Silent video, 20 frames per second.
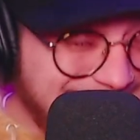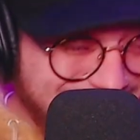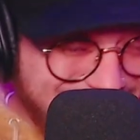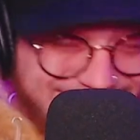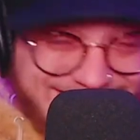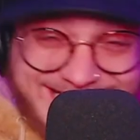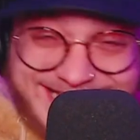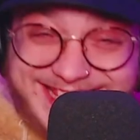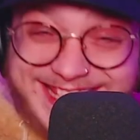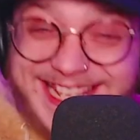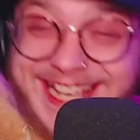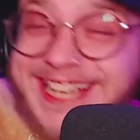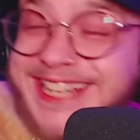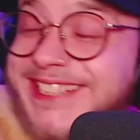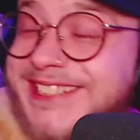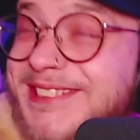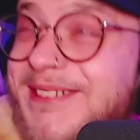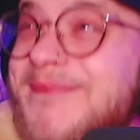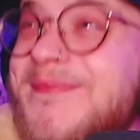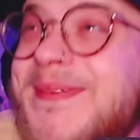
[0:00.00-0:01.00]
This
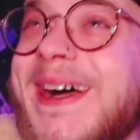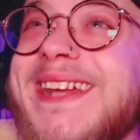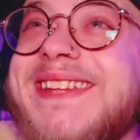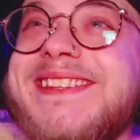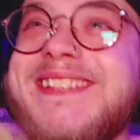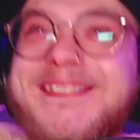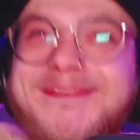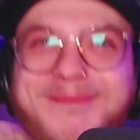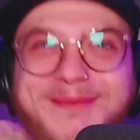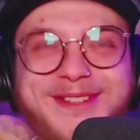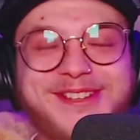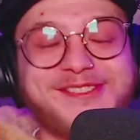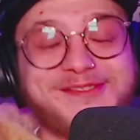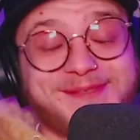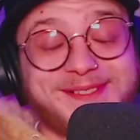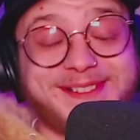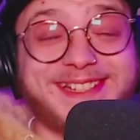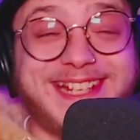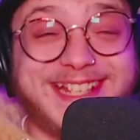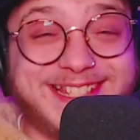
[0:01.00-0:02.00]
independent
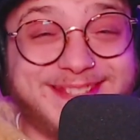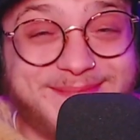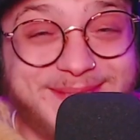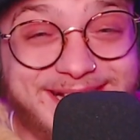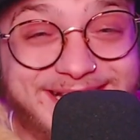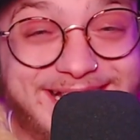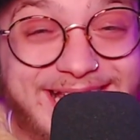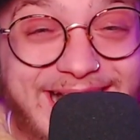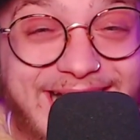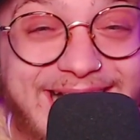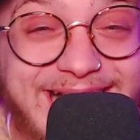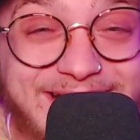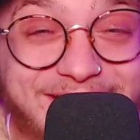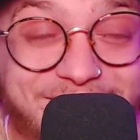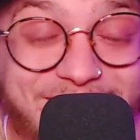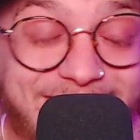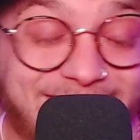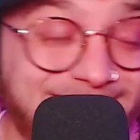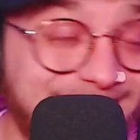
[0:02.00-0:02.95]
movement that's been going around